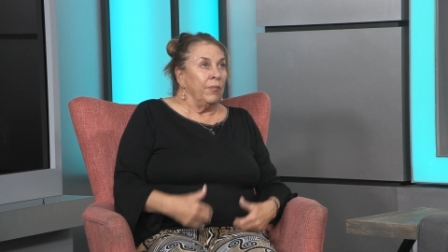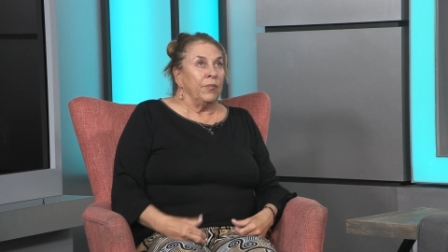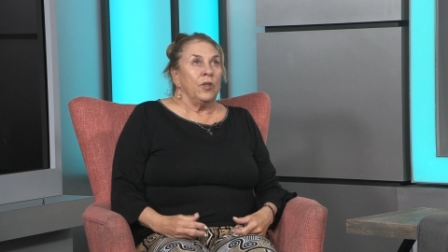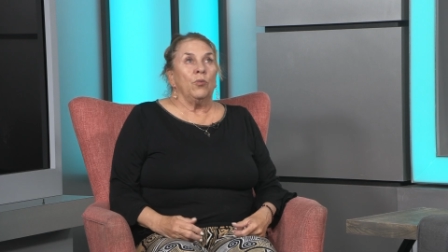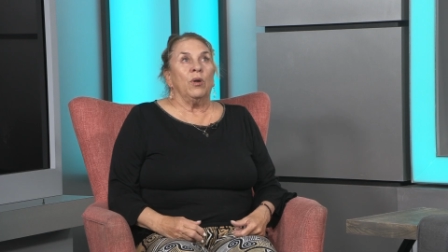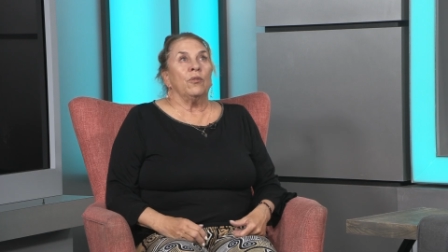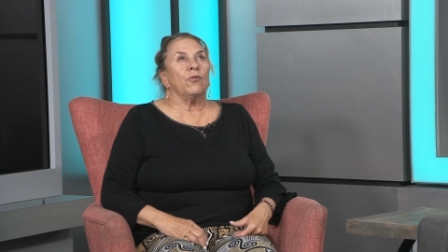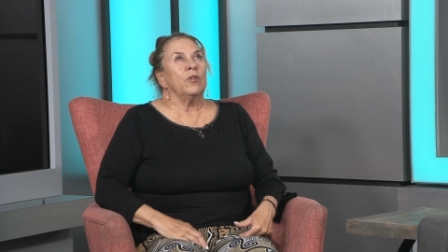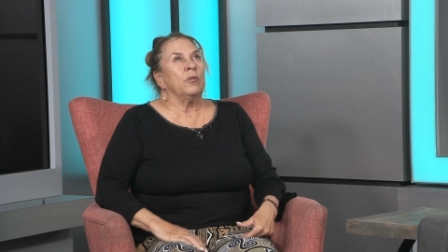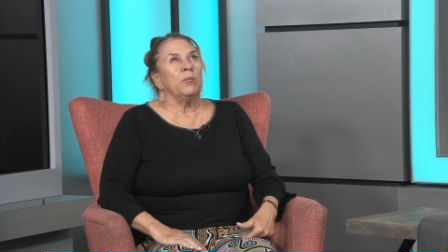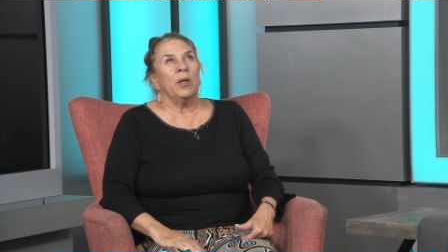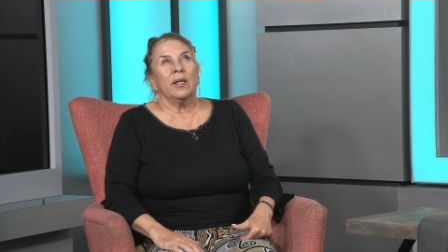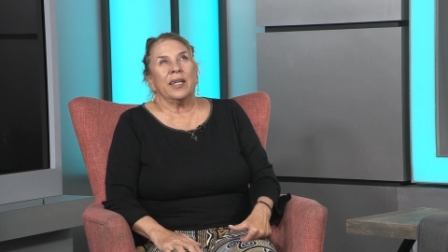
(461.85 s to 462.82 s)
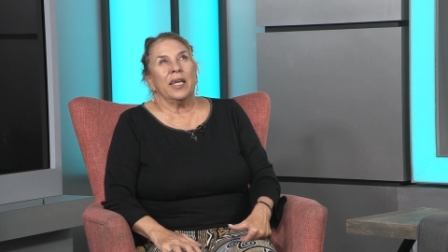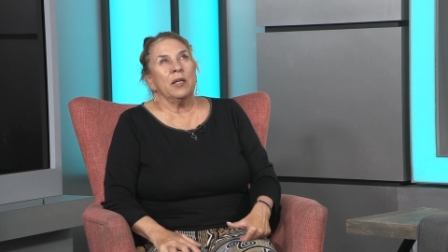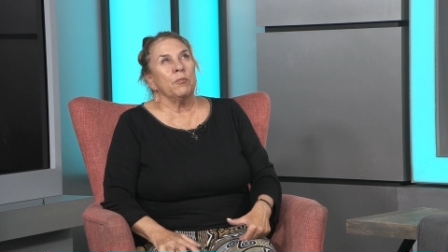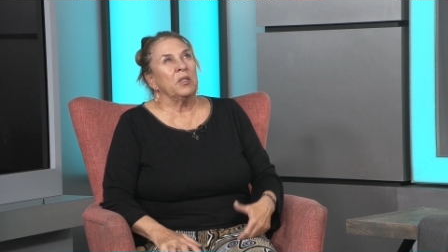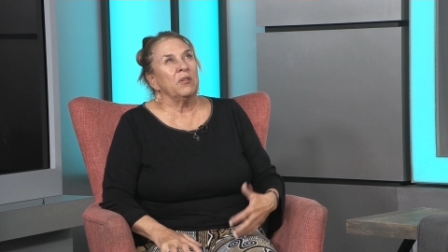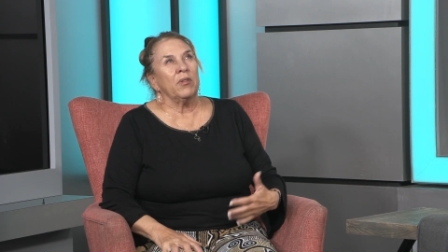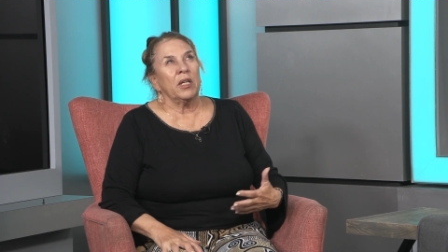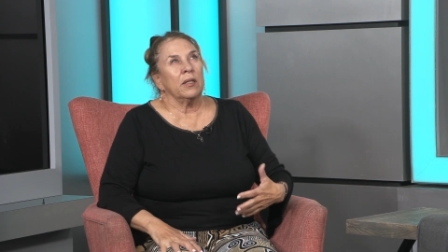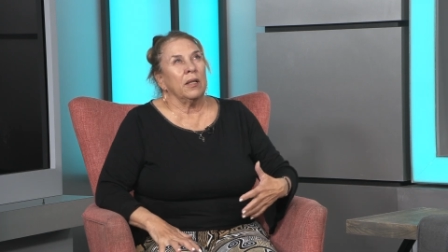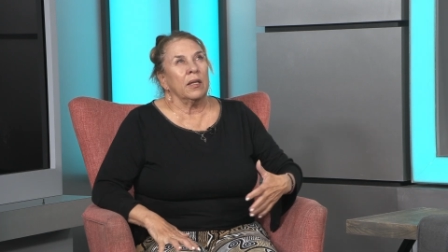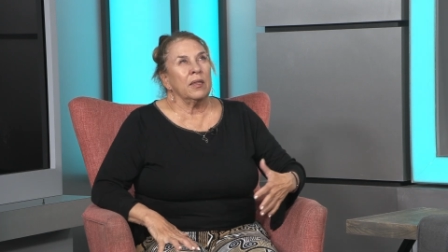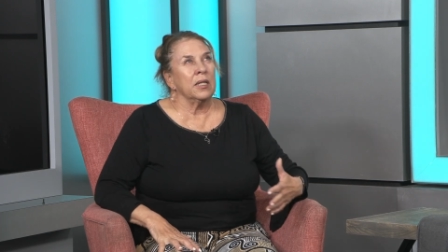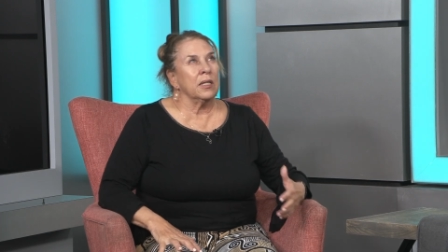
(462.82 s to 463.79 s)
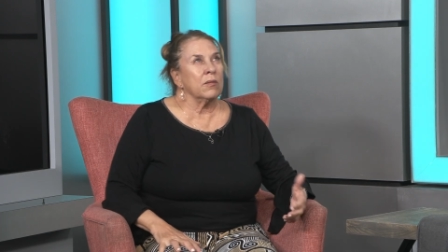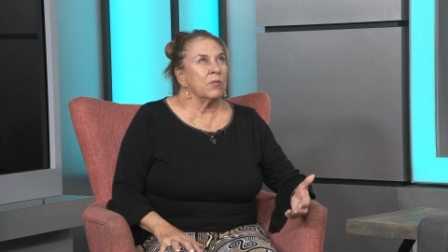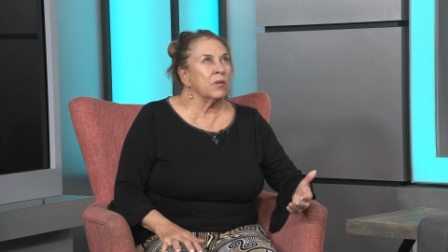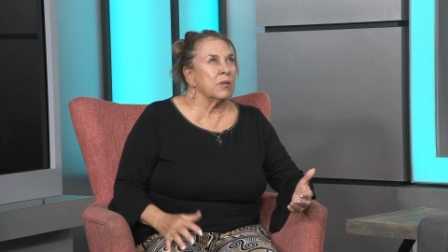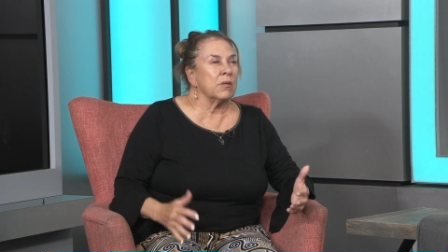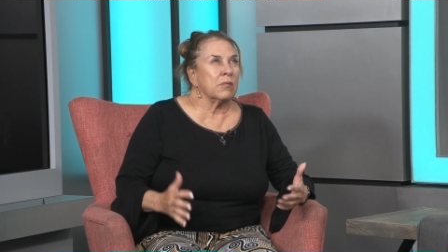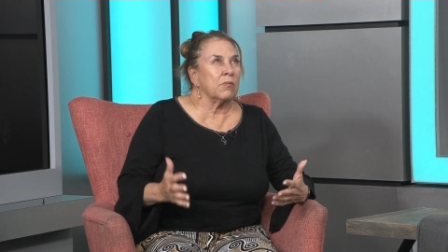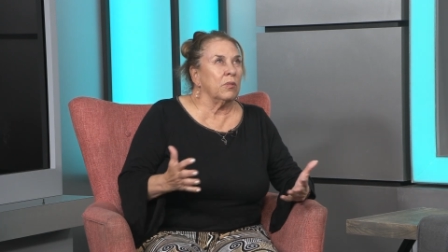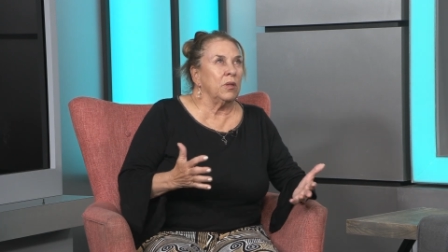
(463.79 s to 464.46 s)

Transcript: You went from, I can't believe, I think it was